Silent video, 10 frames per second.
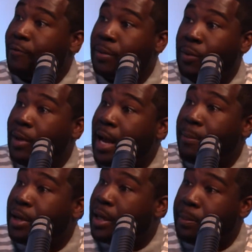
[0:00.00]
from the way I
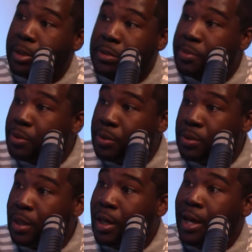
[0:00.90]
pick up a
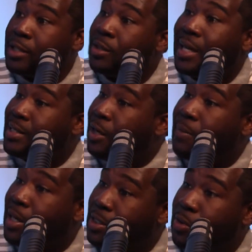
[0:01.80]
spoon until I tell
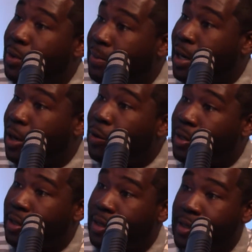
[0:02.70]
my story in my
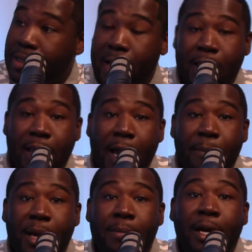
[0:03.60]
golden years.
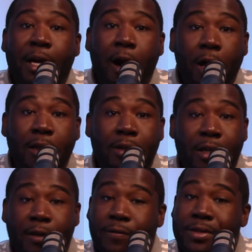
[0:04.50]
That may make all of the
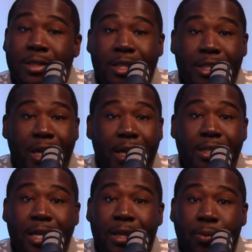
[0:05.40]
difference in the
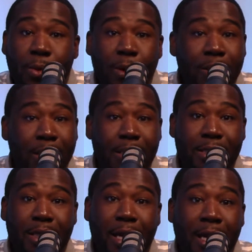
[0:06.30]
change that the world
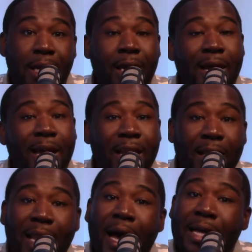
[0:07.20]
needs today, and
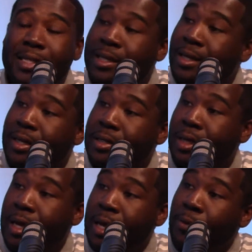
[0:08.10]
it lies in us.
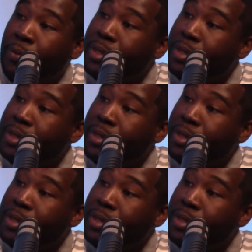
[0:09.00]
When